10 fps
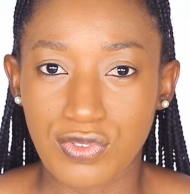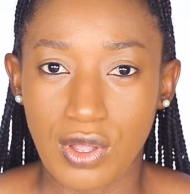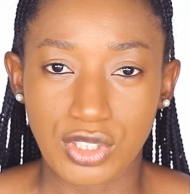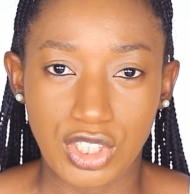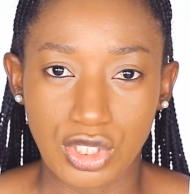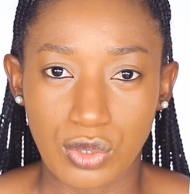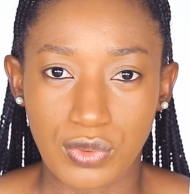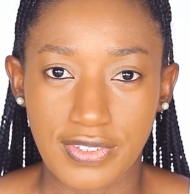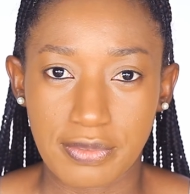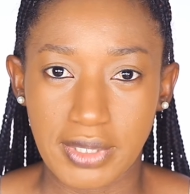foundation
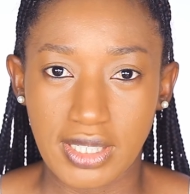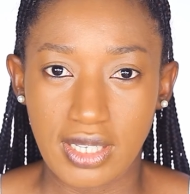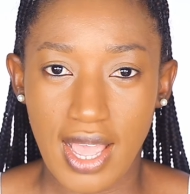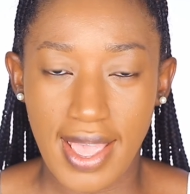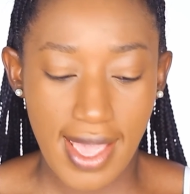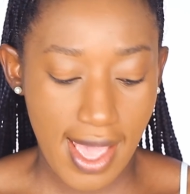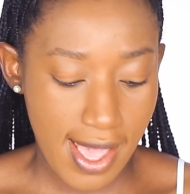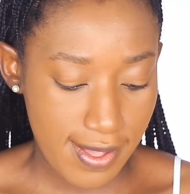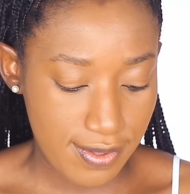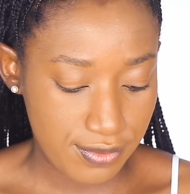with me. I
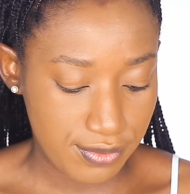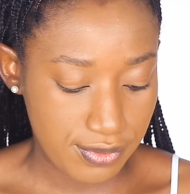have